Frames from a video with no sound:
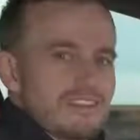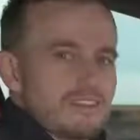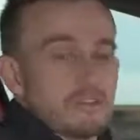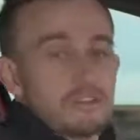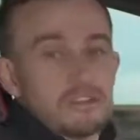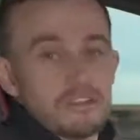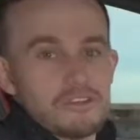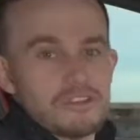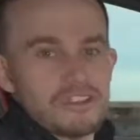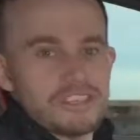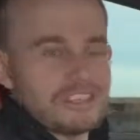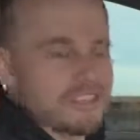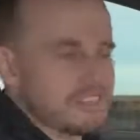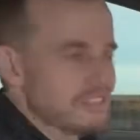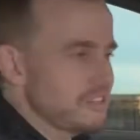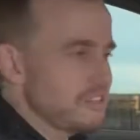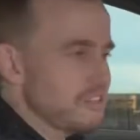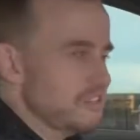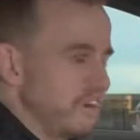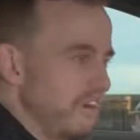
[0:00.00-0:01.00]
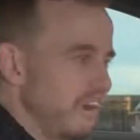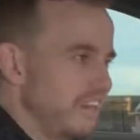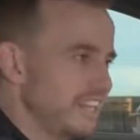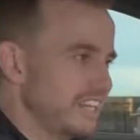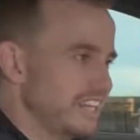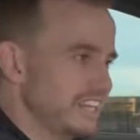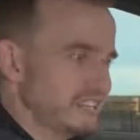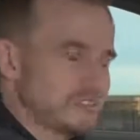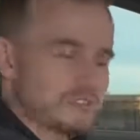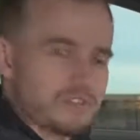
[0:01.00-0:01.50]
The good news is that the
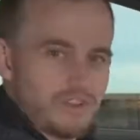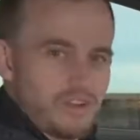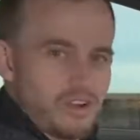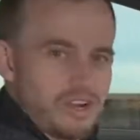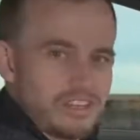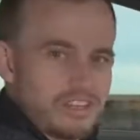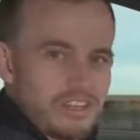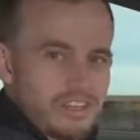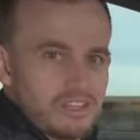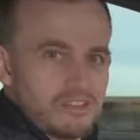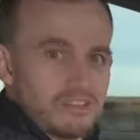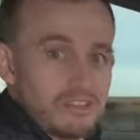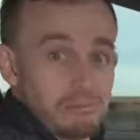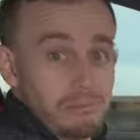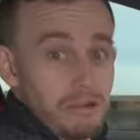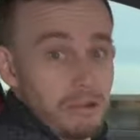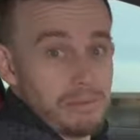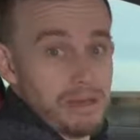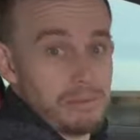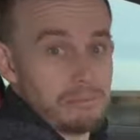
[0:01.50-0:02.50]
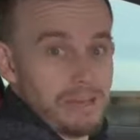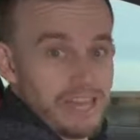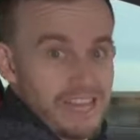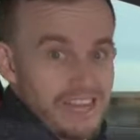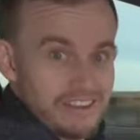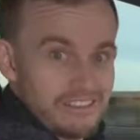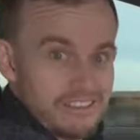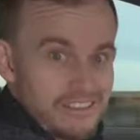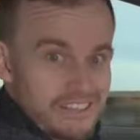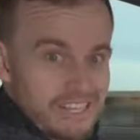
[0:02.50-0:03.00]
tiny little screen that used to pop up
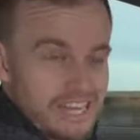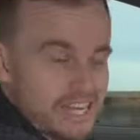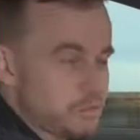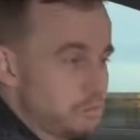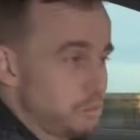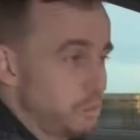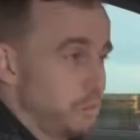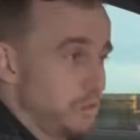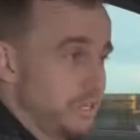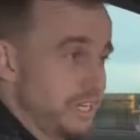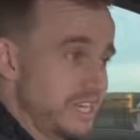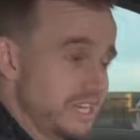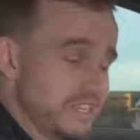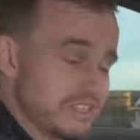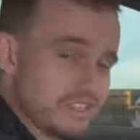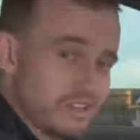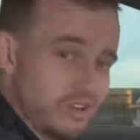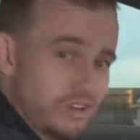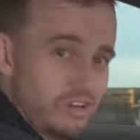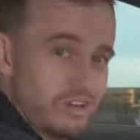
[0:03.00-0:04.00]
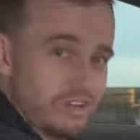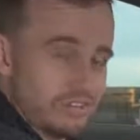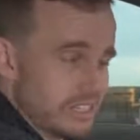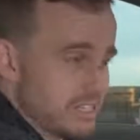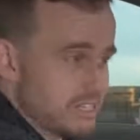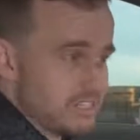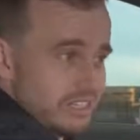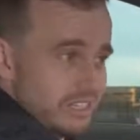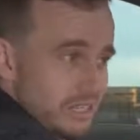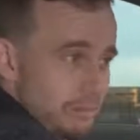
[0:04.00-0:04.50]
out of the dashboard is gone.
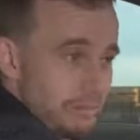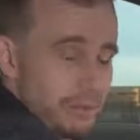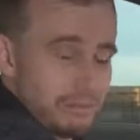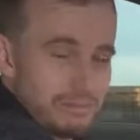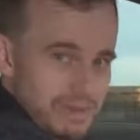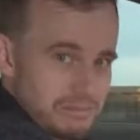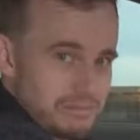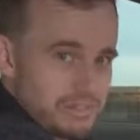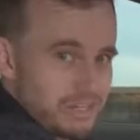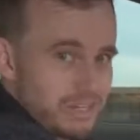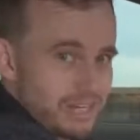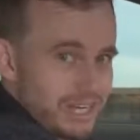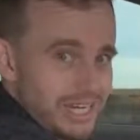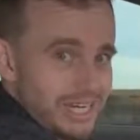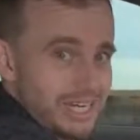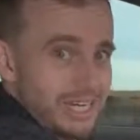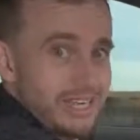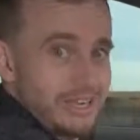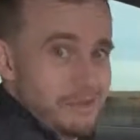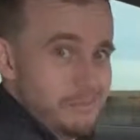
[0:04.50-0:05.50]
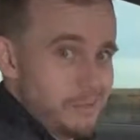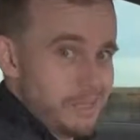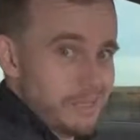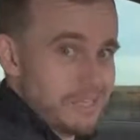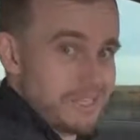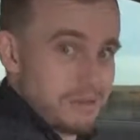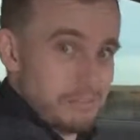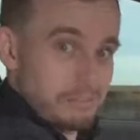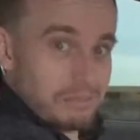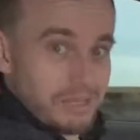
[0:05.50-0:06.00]
There's still a pop-up screen, but
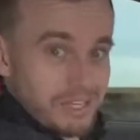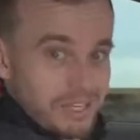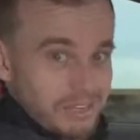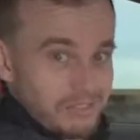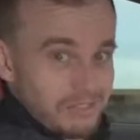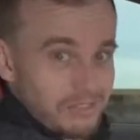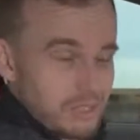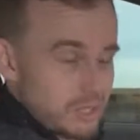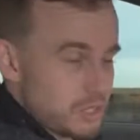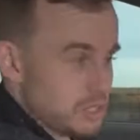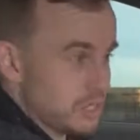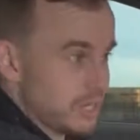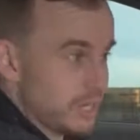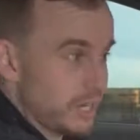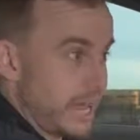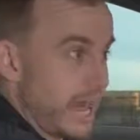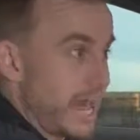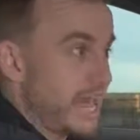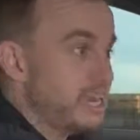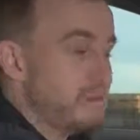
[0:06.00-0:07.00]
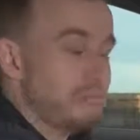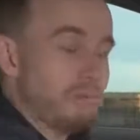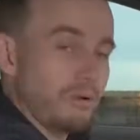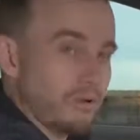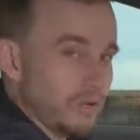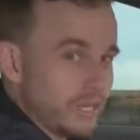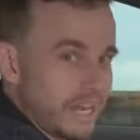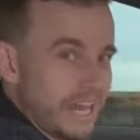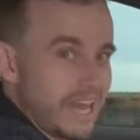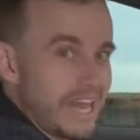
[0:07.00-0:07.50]
it's a bigger version, an
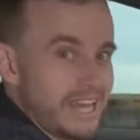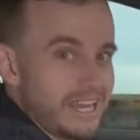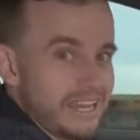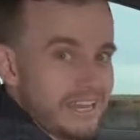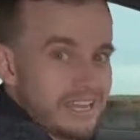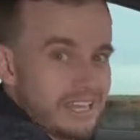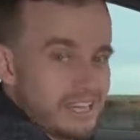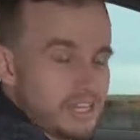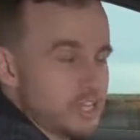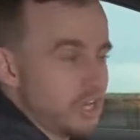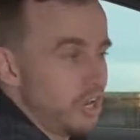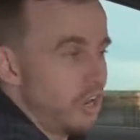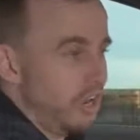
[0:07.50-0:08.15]
8.8-inch